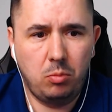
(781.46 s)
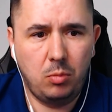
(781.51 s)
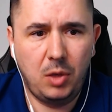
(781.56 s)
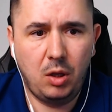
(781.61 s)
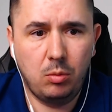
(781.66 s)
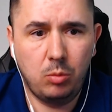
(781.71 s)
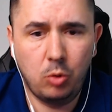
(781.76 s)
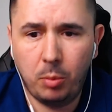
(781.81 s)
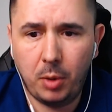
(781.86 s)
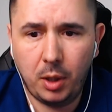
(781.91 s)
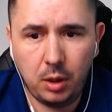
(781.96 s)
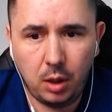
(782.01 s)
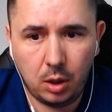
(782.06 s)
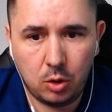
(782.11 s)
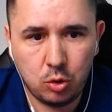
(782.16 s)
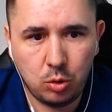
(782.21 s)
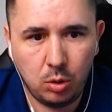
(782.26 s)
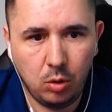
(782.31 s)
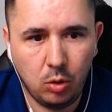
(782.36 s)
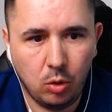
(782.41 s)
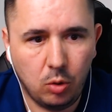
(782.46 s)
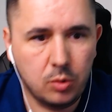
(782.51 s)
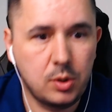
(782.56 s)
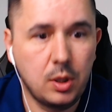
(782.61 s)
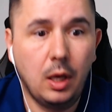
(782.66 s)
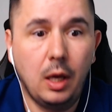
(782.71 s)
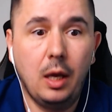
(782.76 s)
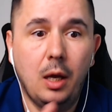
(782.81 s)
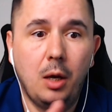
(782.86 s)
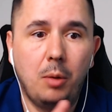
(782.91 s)
Nobody actually
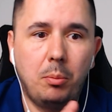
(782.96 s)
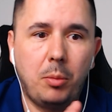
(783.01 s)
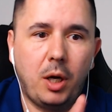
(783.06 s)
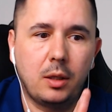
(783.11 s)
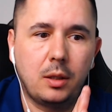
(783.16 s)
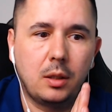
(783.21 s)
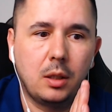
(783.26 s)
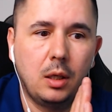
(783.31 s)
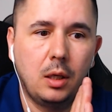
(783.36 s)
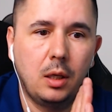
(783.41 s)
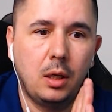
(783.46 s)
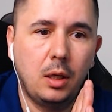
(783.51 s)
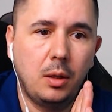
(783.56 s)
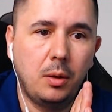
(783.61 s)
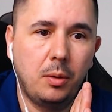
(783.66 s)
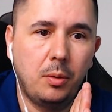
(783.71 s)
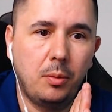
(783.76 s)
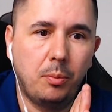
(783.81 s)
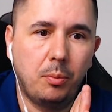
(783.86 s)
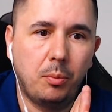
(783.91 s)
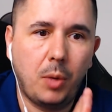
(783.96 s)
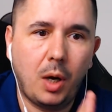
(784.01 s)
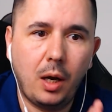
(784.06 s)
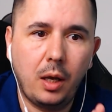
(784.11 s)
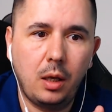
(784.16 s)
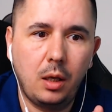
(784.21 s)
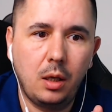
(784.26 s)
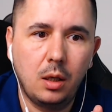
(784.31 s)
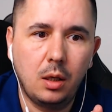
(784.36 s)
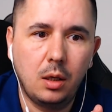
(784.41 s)
knows. But
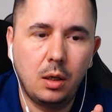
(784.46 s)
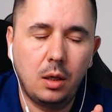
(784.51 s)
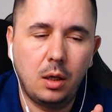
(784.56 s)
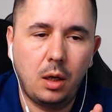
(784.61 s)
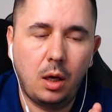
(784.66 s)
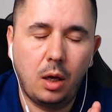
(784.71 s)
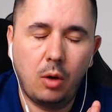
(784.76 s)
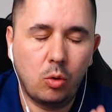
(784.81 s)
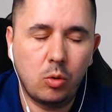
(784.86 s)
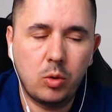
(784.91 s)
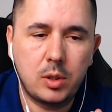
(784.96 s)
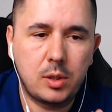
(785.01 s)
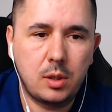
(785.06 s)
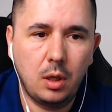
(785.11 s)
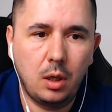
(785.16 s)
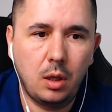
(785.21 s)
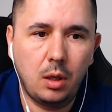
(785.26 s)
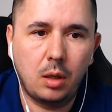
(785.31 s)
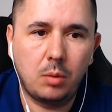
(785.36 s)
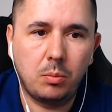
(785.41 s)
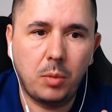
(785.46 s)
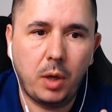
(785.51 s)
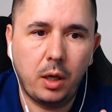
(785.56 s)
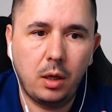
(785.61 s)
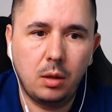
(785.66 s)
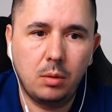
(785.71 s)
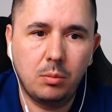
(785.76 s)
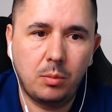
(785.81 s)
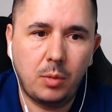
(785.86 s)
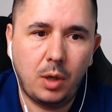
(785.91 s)
I always say that
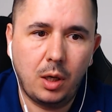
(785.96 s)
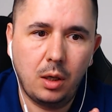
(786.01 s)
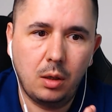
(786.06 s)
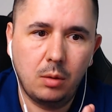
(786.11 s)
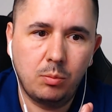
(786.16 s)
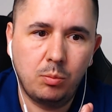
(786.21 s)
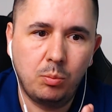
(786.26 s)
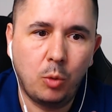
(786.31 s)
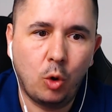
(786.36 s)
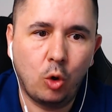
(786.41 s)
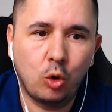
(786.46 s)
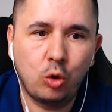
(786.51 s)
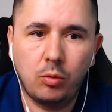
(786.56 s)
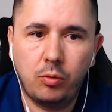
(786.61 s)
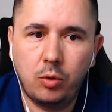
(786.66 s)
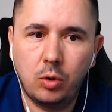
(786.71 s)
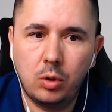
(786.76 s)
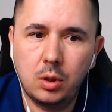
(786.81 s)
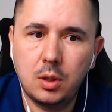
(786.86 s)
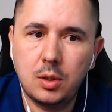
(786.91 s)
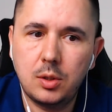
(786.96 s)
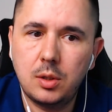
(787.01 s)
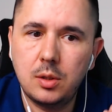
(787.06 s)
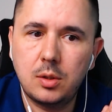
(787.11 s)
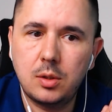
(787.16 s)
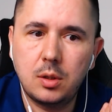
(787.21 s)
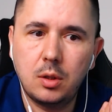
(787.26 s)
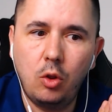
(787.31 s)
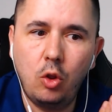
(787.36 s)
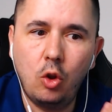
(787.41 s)
my motto for this
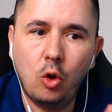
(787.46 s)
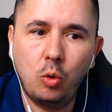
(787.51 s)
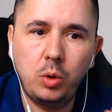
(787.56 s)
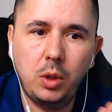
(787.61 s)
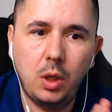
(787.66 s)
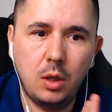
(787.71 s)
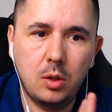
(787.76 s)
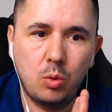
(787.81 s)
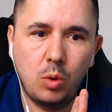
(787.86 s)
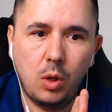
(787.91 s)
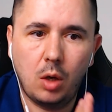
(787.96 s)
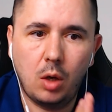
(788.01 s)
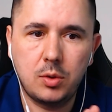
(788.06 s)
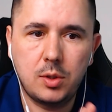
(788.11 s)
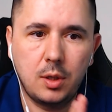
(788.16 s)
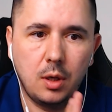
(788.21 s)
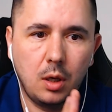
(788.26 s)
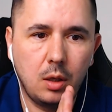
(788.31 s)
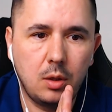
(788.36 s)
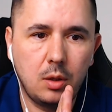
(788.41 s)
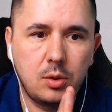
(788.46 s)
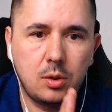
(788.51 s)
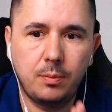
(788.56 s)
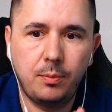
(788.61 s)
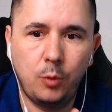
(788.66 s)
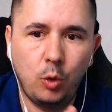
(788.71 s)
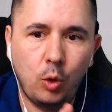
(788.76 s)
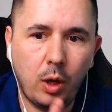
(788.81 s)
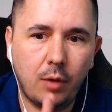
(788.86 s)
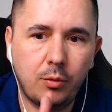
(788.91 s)
is no days without sales.
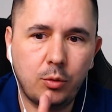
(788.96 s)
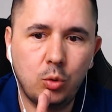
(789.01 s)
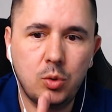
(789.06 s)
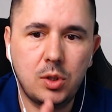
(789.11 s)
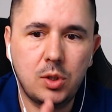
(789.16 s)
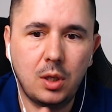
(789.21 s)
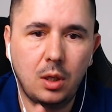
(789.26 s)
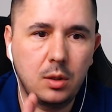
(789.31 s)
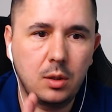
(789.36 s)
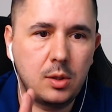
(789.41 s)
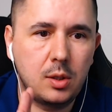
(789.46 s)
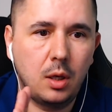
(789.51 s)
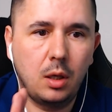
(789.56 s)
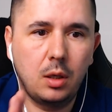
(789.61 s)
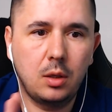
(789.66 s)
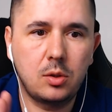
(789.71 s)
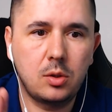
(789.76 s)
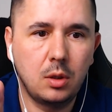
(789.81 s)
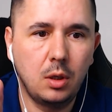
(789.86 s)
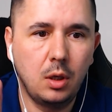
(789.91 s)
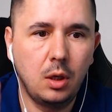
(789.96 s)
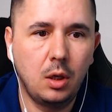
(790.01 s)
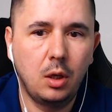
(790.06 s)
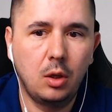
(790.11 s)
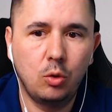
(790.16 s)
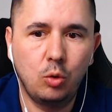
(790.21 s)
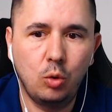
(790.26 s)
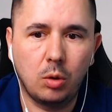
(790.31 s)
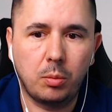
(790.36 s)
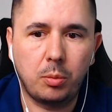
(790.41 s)
You have to send sales
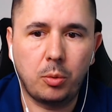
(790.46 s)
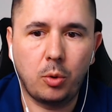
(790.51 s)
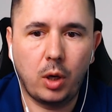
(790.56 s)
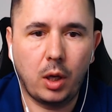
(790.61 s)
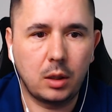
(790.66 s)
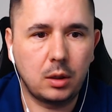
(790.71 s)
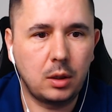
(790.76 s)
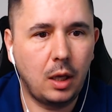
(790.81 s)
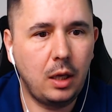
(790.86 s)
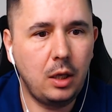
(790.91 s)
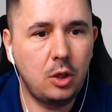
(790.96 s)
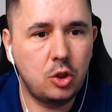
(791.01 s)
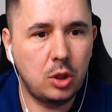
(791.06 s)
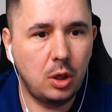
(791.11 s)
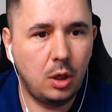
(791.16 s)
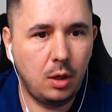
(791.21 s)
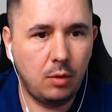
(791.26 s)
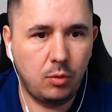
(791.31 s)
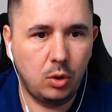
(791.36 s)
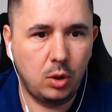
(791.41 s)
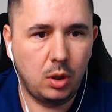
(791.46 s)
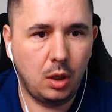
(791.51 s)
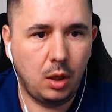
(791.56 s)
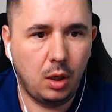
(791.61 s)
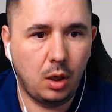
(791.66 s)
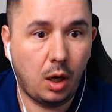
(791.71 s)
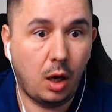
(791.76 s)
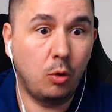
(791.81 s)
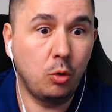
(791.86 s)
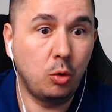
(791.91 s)
to your product each and every day.
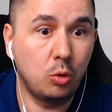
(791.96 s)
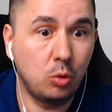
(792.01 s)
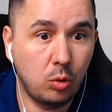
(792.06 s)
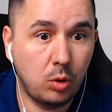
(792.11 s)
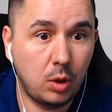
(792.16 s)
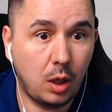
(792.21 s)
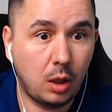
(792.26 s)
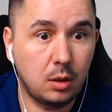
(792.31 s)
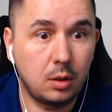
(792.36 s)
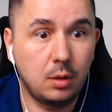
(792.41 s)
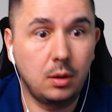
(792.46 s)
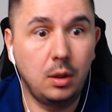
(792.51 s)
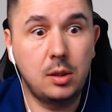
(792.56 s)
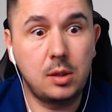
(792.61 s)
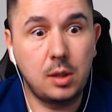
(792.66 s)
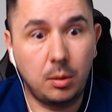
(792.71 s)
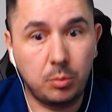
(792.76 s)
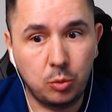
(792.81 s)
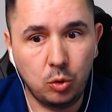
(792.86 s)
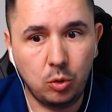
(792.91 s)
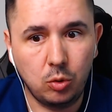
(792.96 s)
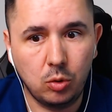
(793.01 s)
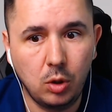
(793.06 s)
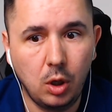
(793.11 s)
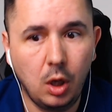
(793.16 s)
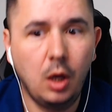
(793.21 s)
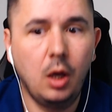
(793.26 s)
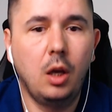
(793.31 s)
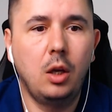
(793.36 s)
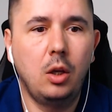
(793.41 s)
How you do that, it's up to you.
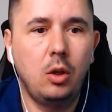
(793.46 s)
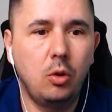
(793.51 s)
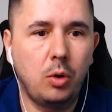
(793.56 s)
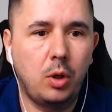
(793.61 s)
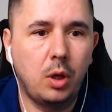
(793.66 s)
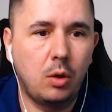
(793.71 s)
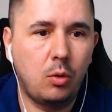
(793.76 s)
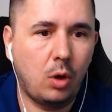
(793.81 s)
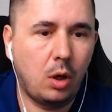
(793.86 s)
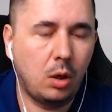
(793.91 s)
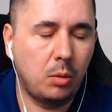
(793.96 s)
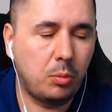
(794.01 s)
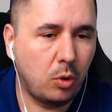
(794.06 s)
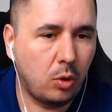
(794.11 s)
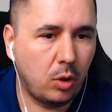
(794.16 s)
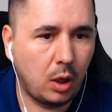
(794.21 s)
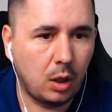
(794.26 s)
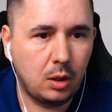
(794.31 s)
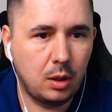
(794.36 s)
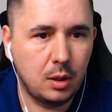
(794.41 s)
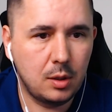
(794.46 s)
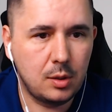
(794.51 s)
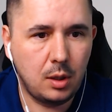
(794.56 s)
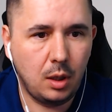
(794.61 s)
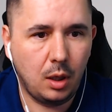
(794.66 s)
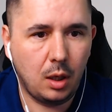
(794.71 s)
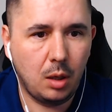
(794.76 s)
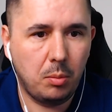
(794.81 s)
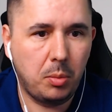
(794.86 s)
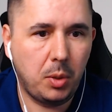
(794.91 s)
You can run product testing
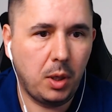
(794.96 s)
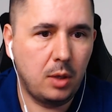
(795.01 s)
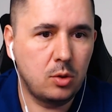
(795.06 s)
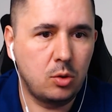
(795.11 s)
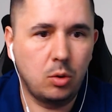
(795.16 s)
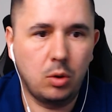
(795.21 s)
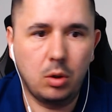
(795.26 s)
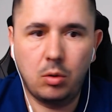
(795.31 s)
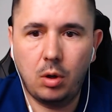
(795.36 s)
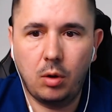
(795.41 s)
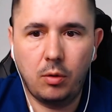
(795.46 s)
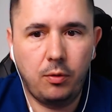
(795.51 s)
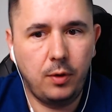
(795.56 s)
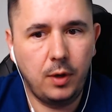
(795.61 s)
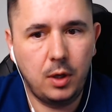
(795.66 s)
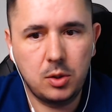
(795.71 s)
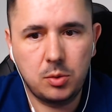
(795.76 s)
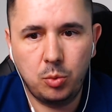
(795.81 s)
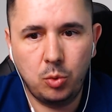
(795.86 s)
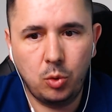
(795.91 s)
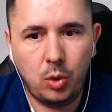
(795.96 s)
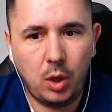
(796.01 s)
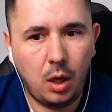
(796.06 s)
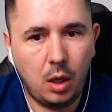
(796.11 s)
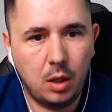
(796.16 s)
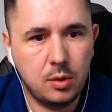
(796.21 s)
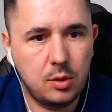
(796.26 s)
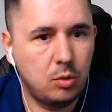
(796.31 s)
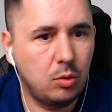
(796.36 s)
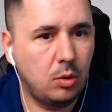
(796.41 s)
campaigns. You can run Facebook
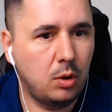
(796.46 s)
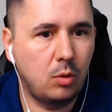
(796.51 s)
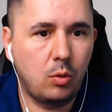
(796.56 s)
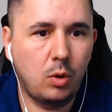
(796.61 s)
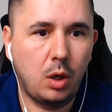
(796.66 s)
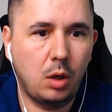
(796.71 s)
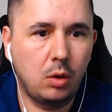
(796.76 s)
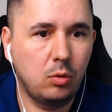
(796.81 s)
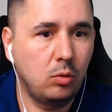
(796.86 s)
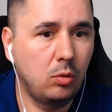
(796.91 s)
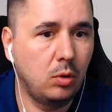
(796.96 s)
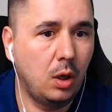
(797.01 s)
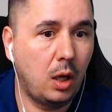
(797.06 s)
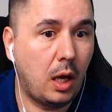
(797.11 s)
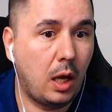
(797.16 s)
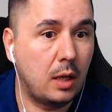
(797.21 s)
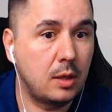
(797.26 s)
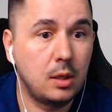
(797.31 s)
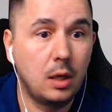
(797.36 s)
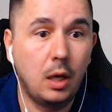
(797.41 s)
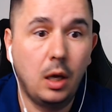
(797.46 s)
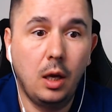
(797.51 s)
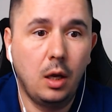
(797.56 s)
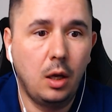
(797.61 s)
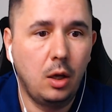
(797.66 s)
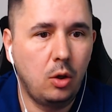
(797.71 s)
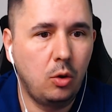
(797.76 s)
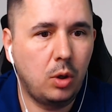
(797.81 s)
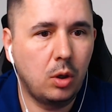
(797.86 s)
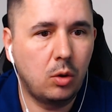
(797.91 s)
ads. You can run Google ads.
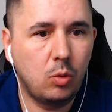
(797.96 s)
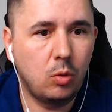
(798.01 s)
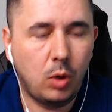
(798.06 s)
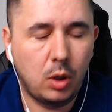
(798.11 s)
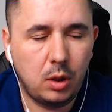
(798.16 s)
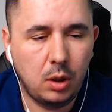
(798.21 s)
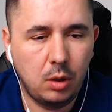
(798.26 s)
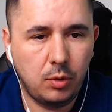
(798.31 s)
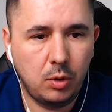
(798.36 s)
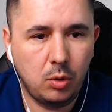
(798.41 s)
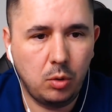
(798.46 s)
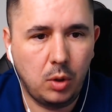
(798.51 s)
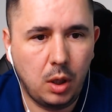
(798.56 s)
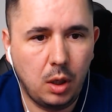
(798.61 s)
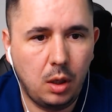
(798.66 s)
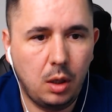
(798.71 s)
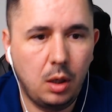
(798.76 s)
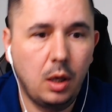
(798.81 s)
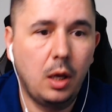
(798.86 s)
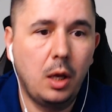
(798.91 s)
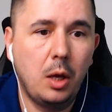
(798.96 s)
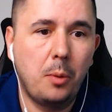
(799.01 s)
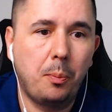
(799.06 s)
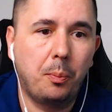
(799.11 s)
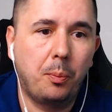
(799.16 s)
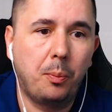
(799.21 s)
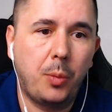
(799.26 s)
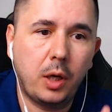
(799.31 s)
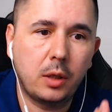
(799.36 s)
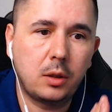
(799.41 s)
You can do whatever you can,
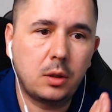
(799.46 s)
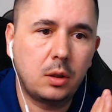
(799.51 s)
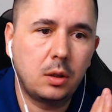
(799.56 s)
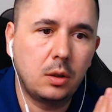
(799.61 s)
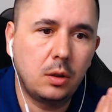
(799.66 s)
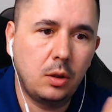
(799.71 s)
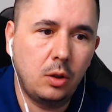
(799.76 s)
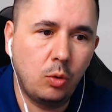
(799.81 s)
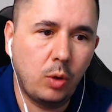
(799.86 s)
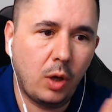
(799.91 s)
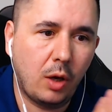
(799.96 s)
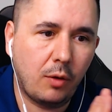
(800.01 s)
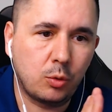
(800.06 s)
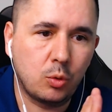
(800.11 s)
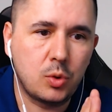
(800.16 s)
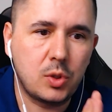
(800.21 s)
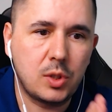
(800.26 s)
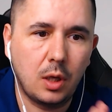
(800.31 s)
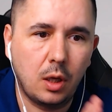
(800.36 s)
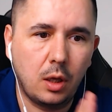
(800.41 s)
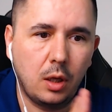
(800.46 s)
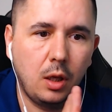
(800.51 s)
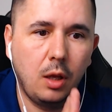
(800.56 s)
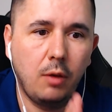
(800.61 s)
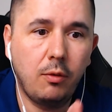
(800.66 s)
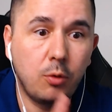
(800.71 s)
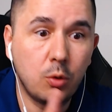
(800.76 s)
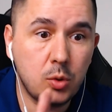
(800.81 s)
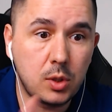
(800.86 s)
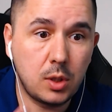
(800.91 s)
but you have to sell.
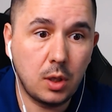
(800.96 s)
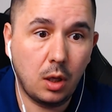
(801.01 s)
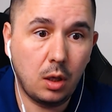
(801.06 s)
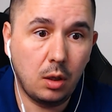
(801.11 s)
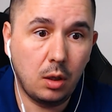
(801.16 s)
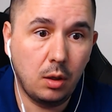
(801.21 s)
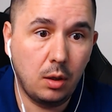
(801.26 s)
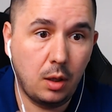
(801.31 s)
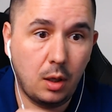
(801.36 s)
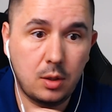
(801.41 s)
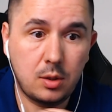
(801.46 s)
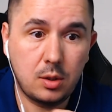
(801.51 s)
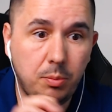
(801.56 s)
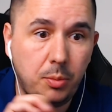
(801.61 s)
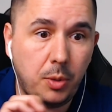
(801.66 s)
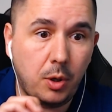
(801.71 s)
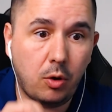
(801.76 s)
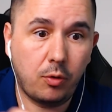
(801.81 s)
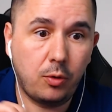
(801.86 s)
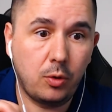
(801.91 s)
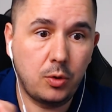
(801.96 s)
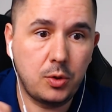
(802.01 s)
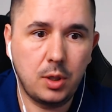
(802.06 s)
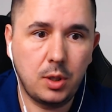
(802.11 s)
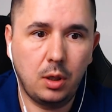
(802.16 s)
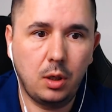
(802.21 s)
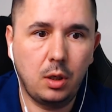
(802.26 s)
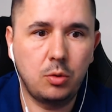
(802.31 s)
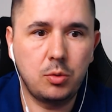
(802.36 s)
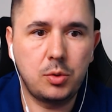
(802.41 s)
If you sell, that's a powerful
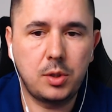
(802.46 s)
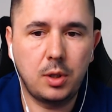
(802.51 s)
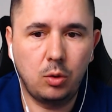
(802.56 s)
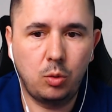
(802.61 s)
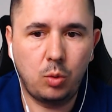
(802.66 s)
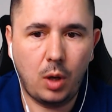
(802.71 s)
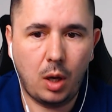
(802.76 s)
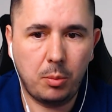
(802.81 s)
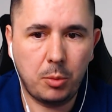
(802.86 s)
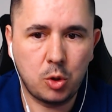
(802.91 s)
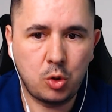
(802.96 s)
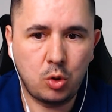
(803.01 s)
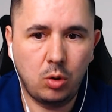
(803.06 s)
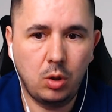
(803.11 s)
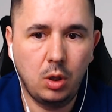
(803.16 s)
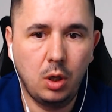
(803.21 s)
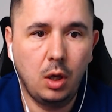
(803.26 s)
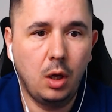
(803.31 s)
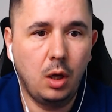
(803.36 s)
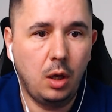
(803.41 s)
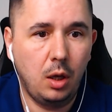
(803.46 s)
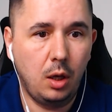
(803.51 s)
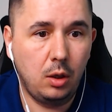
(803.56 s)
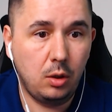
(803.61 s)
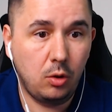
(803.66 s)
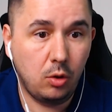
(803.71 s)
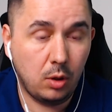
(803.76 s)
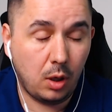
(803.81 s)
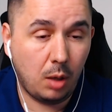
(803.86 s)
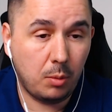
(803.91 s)
signal you send to Amazon,
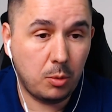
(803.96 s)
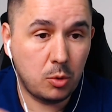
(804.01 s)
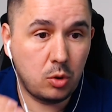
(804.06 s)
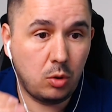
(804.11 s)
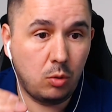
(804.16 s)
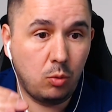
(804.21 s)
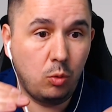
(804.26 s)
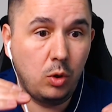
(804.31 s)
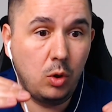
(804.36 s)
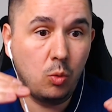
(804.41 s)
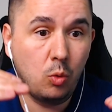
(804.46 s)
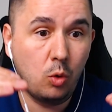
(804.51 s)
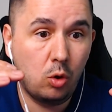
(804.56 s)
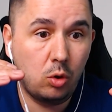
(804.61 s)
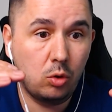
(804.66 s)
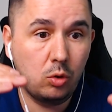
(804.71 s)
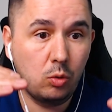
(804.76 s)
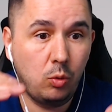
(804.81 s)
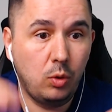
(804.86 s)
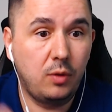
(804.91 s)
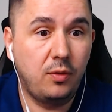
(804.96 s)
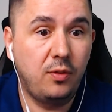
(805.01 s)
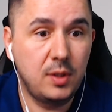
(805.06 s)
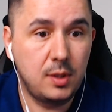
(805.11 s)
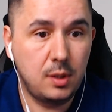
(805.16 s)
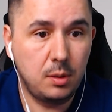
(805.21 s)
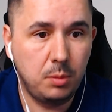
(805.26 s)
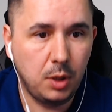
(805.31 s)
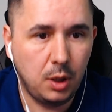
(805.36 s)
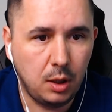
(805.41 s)
and Amazon will reward you with
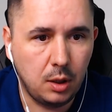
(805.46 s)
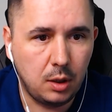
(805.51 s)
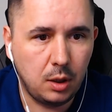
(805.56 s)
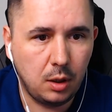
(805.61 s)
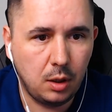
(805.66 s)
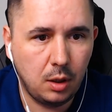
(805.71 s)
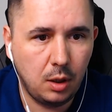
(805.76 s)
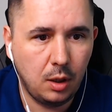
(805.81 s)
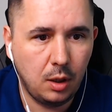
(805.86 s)
visibility.